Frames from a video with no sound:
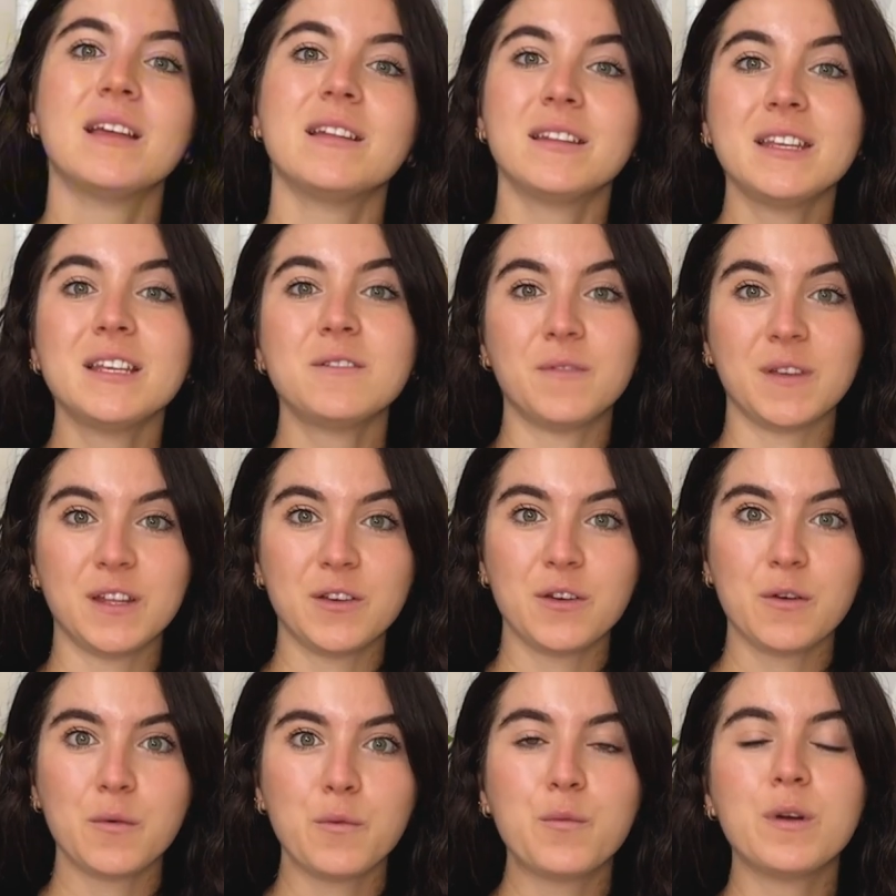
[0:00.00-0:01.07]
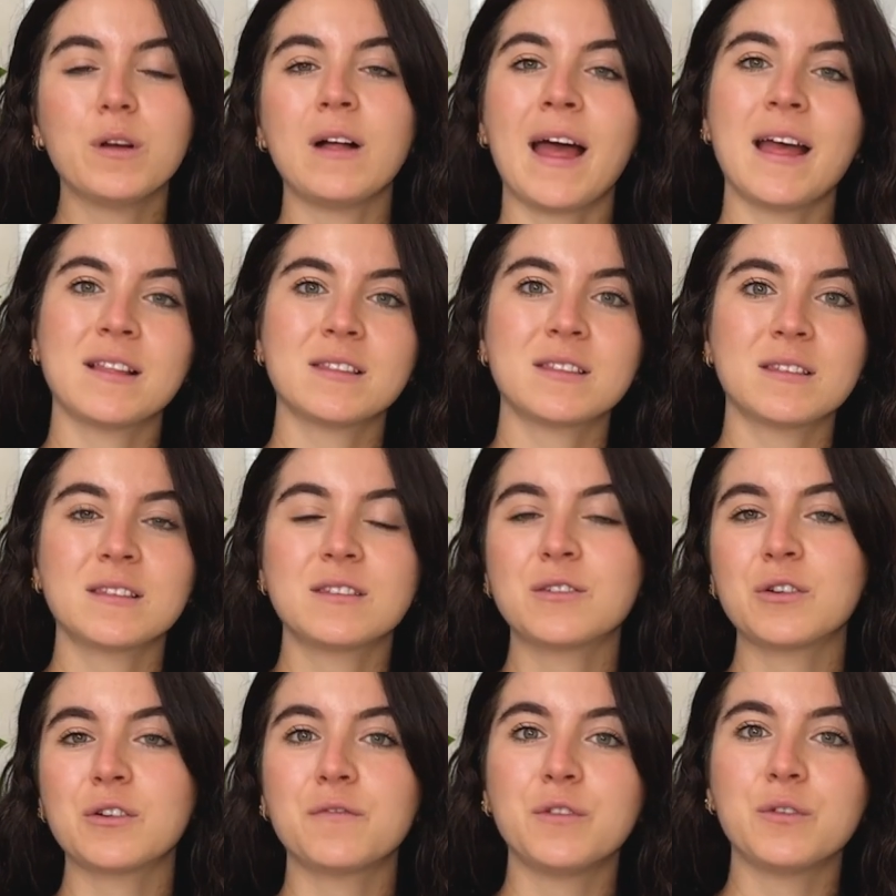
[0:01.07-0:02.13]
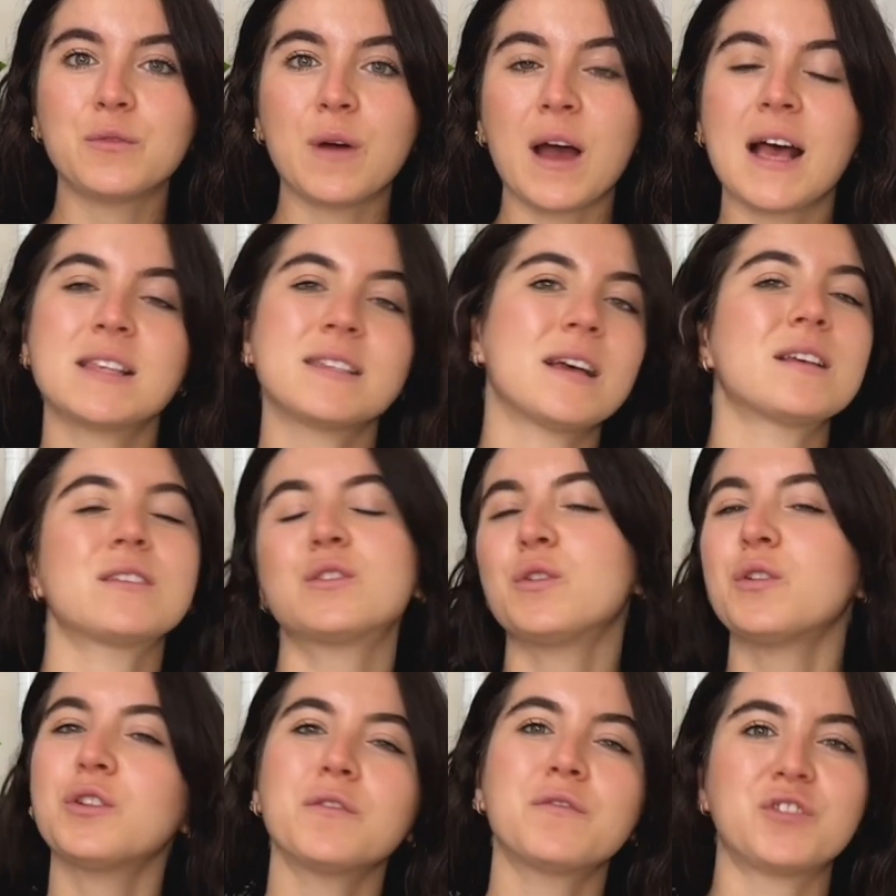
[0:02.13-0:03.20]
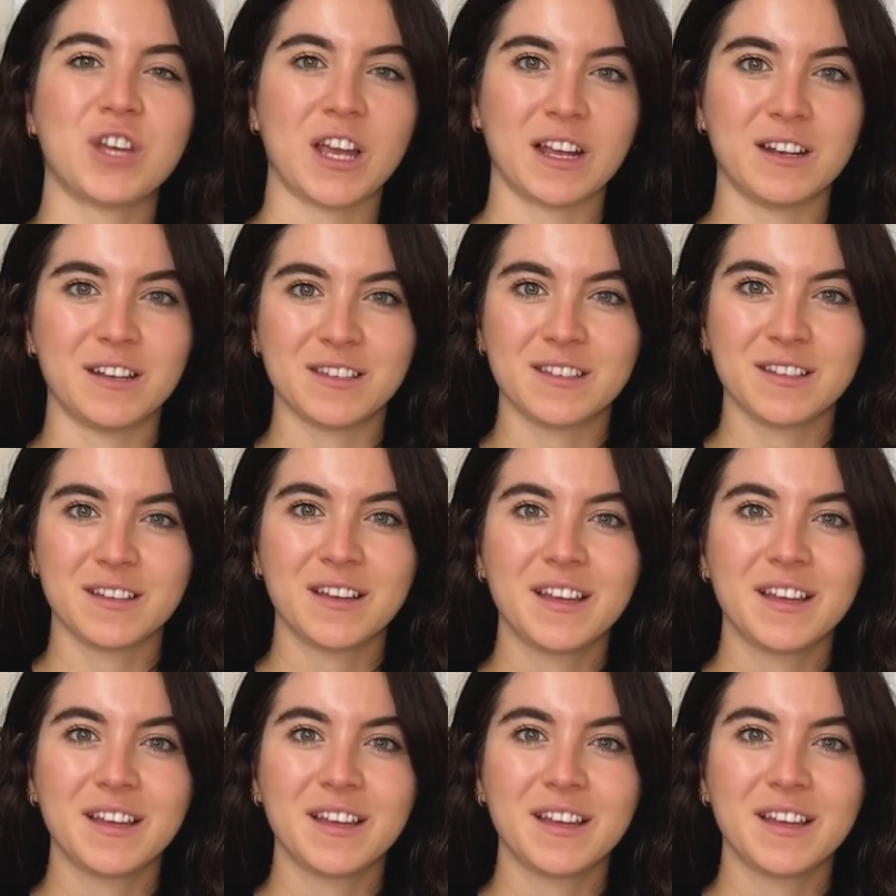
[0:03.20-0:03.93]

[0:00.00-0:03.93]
This video will hence serve you as a sort of checklist